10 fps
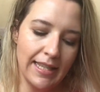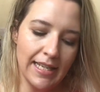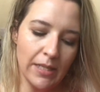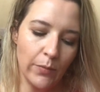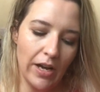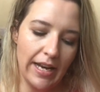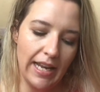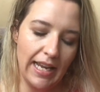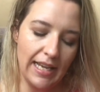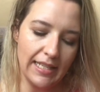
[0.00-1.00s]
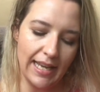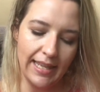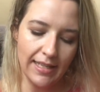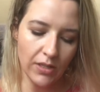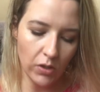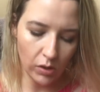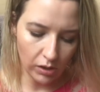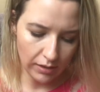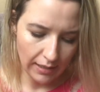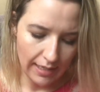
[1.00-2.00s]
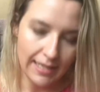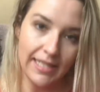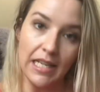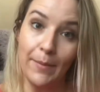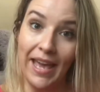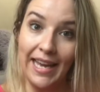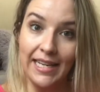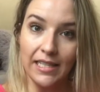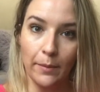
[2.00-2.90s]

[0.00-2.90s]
This one is, I think it's called Summer Heat,